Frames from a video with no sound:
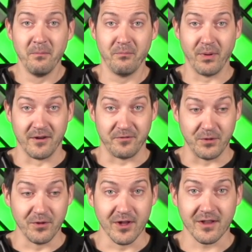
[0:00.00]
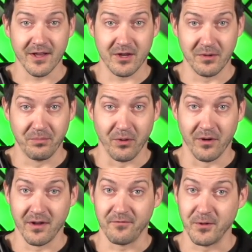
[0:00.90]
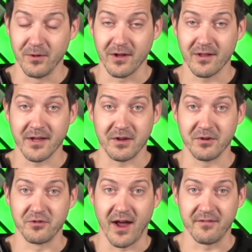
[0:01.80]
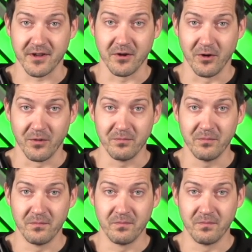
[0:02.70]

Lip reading: But if you look like you're bored, if you look like you're driving home